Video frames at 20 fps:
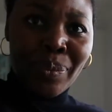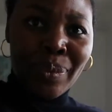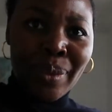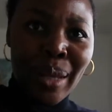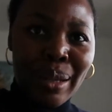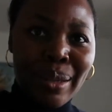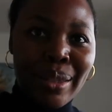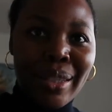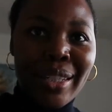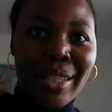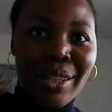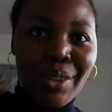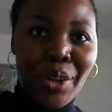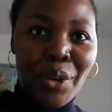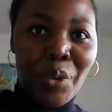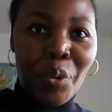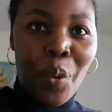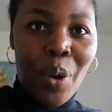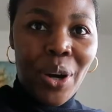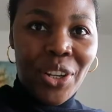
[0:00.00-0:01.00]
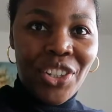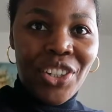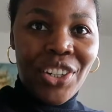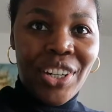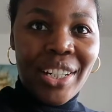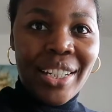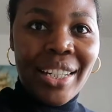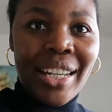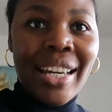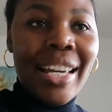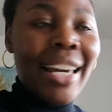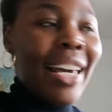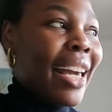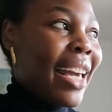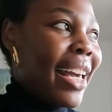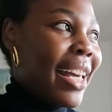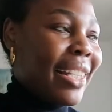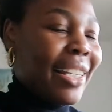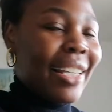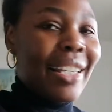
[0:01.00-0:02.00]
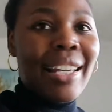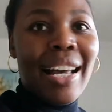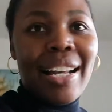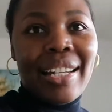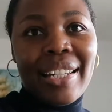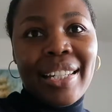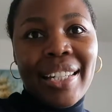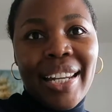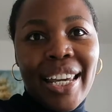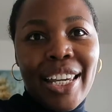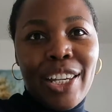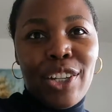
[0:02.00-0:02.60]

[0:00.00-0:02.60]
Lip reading: I'll sit down and watch it. It's a Saturday.